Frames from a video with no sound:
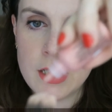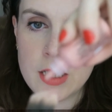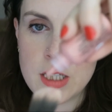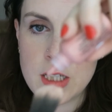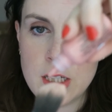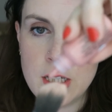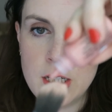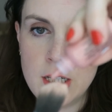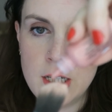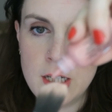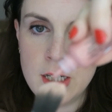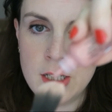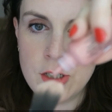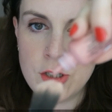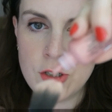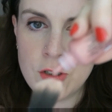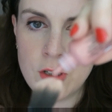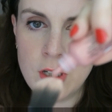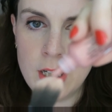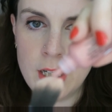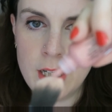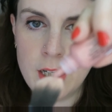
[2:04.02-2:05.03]
so
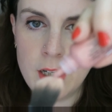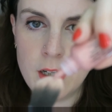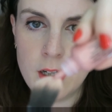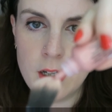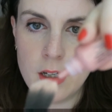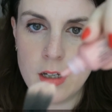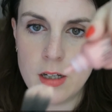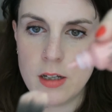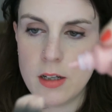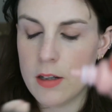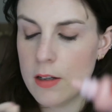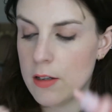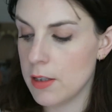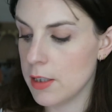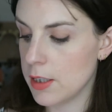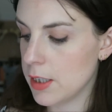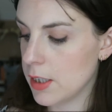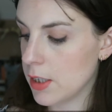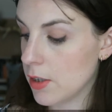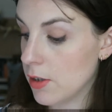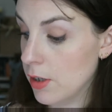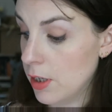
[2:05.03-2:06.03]
literally a
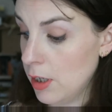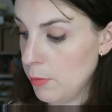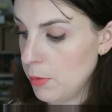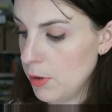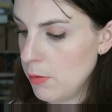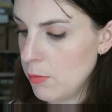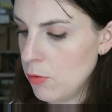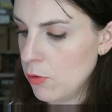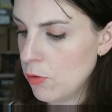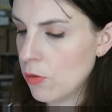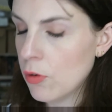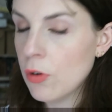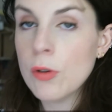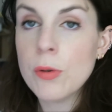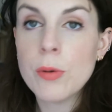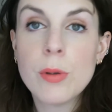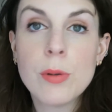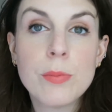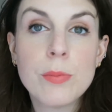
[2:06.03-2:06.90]
tiny bit more.